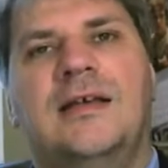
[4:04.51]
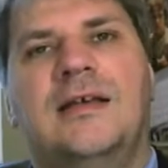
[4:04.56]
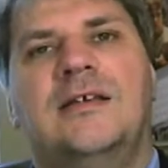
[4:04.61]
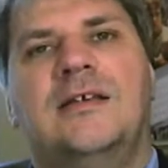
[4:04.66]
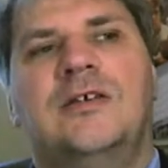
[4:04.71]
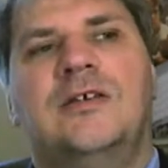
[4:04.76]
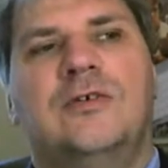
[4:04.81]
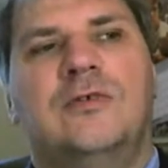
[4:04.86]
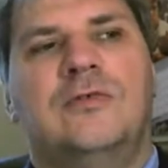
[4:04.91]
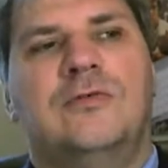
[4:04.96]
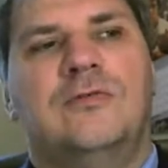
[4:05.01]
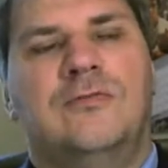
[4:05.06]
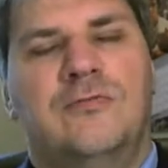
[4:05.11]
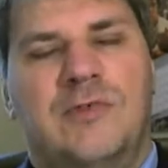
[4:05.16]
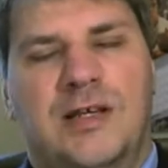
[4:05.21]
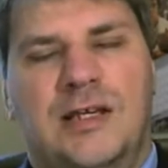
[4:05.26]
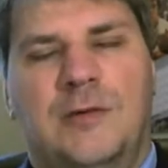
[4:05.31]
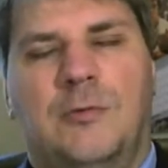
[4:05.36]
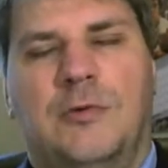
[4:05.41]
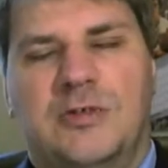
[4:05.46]
you
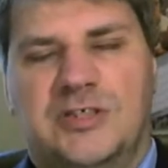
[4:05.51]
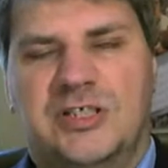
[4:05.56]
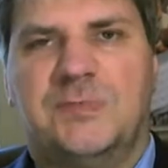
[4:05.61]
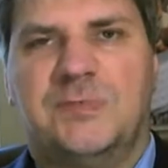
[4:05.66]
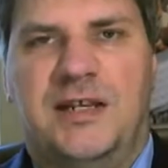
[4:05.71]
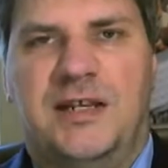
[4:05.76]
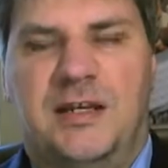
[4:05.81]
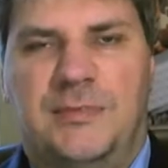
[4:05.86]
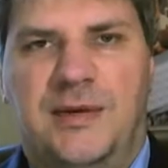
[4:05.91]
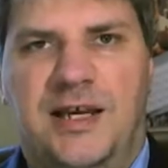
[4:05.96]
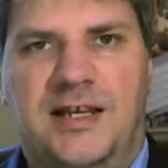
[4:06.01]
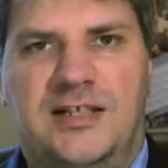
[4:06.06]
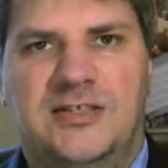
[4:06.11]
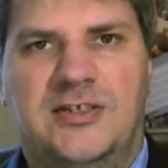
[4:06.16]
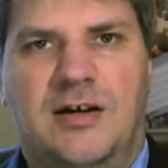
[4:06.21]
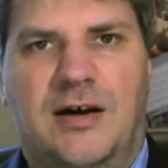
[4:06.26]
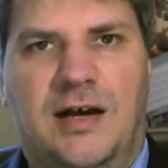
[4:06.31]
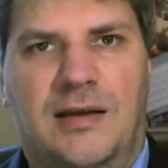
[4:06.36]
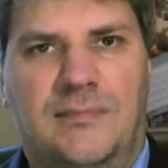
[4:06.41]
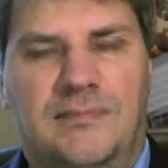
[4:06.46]
really want to spend a bit of
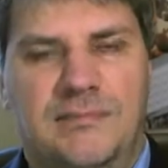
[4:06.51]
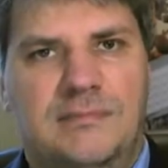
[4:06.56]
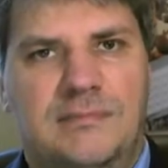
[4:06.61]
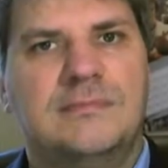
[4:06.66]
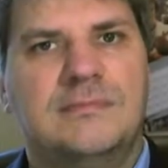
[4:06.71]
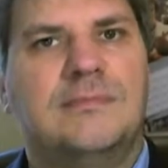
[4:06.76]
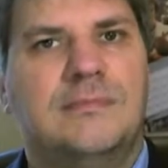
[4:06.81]
time